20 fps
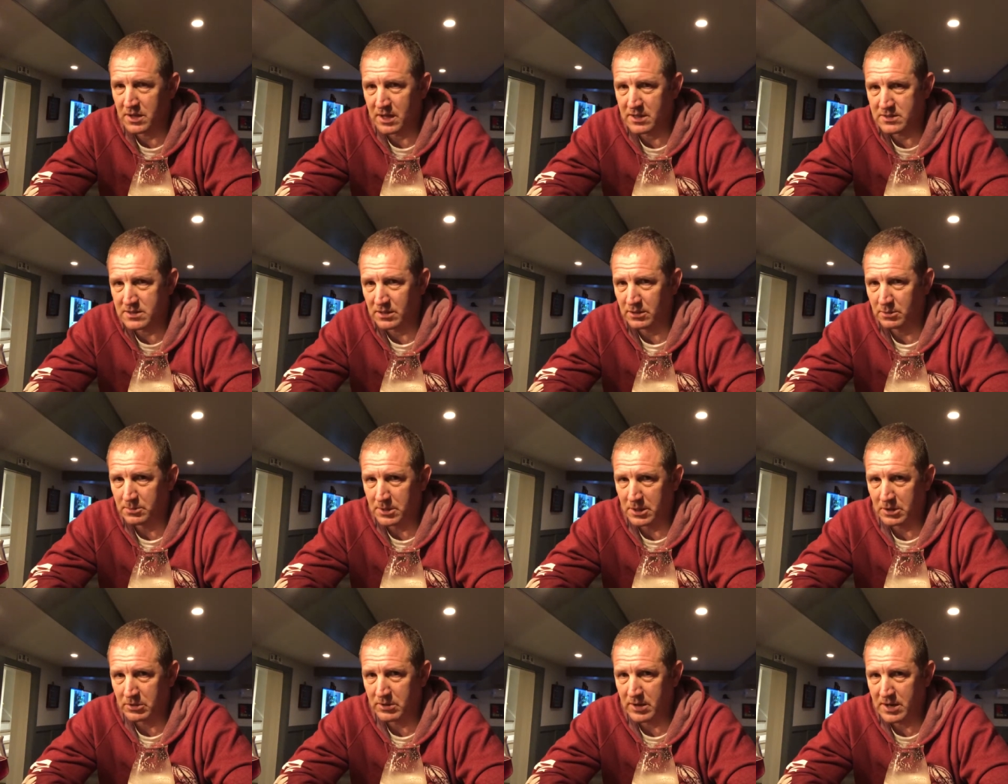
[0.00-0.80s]
got a little
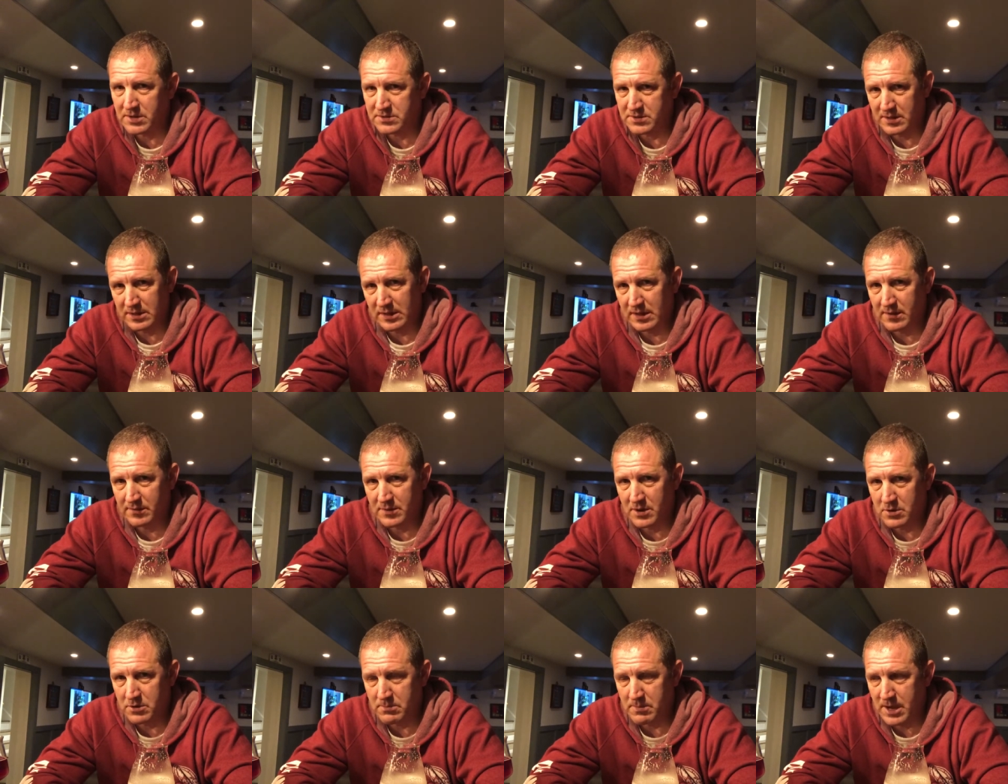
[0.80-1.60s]
bit of krausen
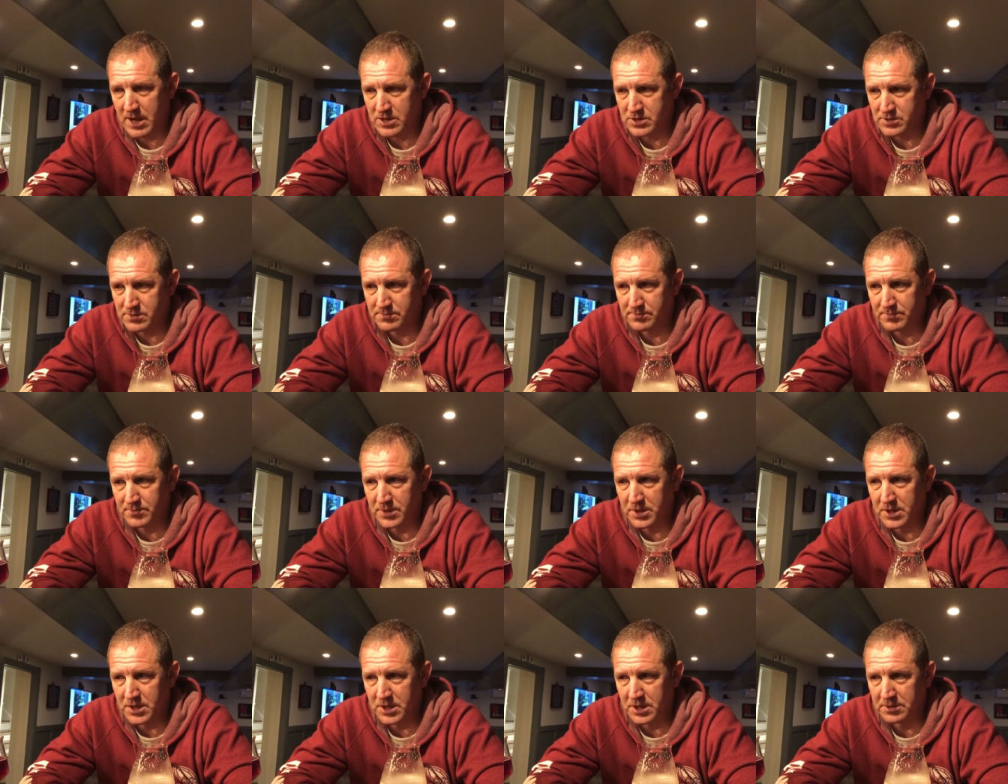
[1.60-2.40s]
left, I would imagine.
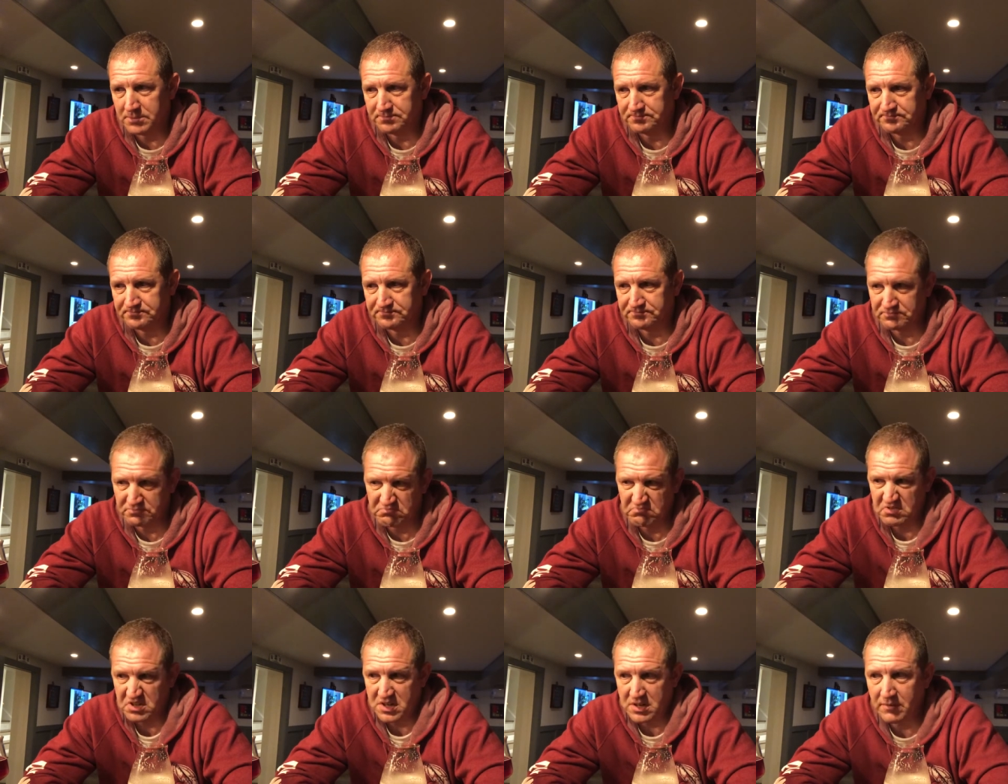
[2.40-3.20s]
Um,
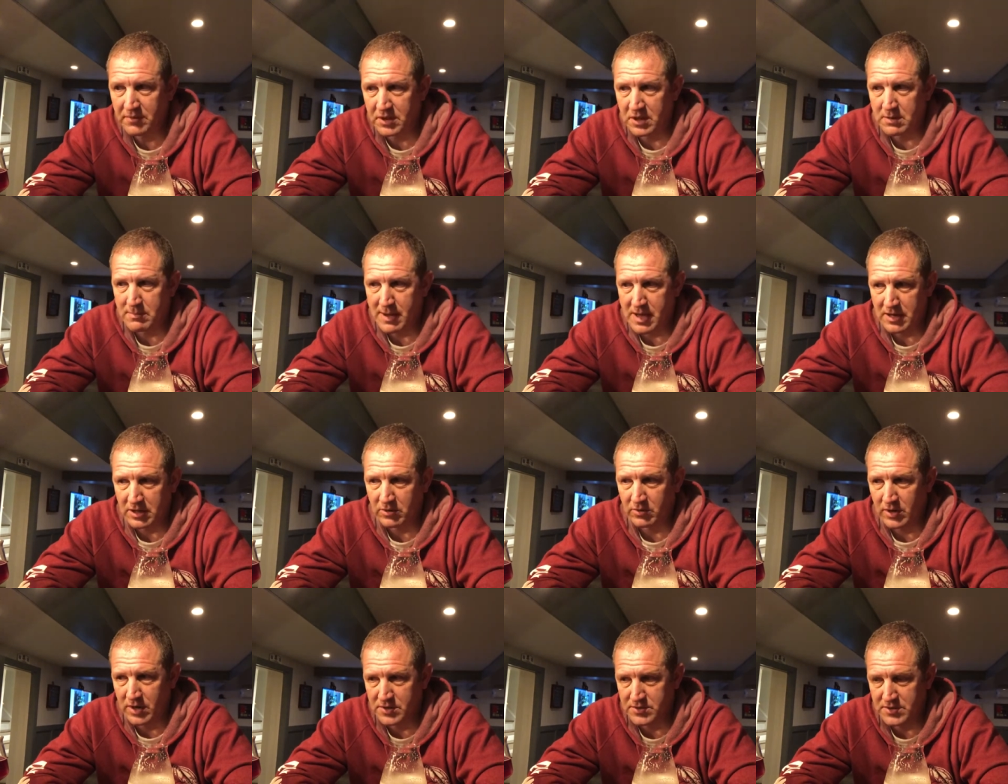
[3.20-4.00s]
significant amount
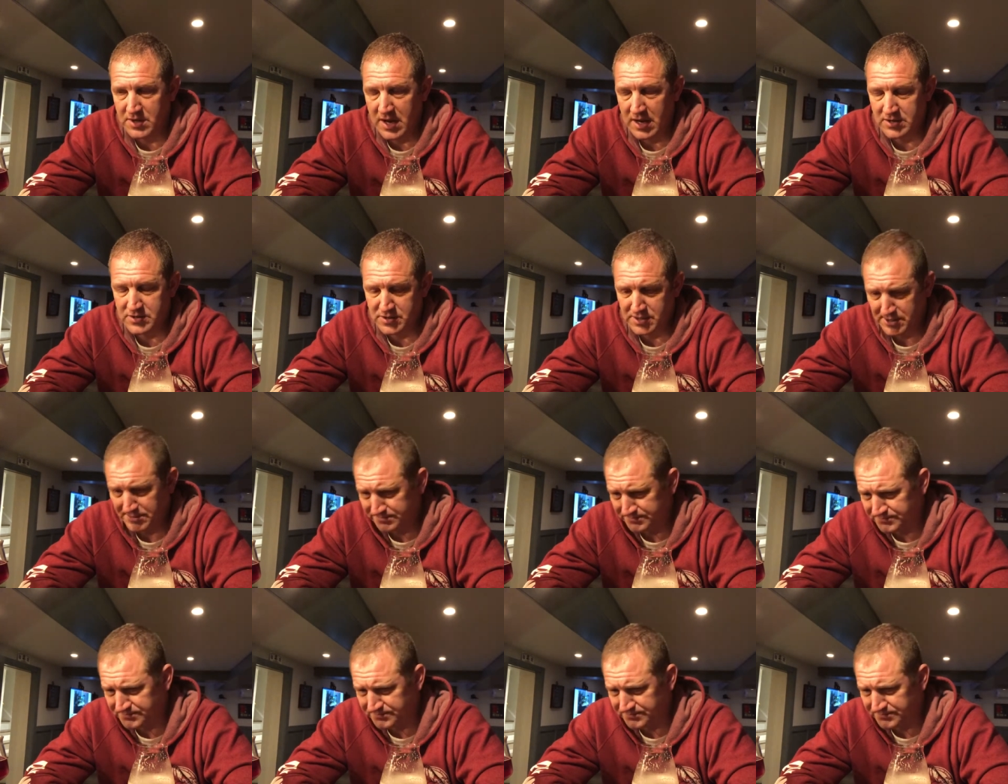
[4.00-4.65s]
of krausen, actually.